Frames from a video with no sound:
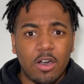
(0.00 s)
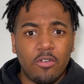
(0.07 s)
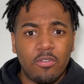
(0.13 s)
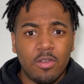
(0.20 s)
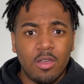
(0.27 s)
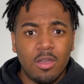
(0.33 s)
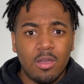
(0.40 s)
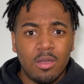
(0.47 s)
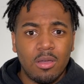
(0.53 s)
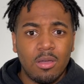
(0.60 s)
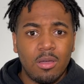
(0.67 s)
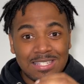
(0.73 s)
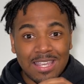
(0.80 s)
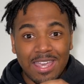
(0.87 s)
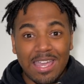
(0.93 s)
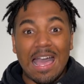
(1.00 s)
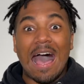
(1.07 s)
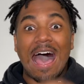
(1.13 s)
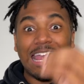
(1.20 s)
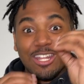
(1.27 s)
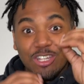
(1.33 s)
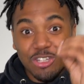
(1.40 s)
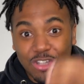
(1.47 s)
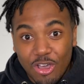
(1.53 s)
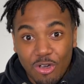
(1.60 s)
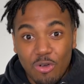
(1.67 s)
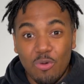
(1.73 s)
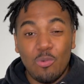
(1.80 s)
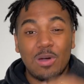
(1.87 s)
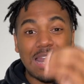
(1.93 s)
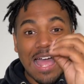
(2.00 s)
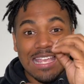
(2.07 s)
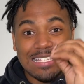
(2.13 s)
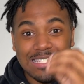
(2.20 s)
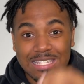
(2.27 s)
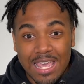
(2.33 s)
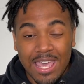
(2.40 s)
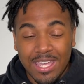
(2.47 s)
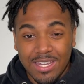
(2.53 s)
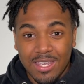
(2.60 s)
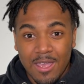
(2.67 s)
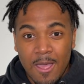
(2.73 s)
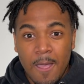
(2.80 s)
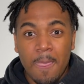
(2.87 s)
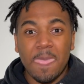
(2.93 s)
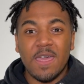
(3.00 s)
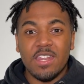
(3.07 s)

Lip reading: myself. God is saying, I know what I said,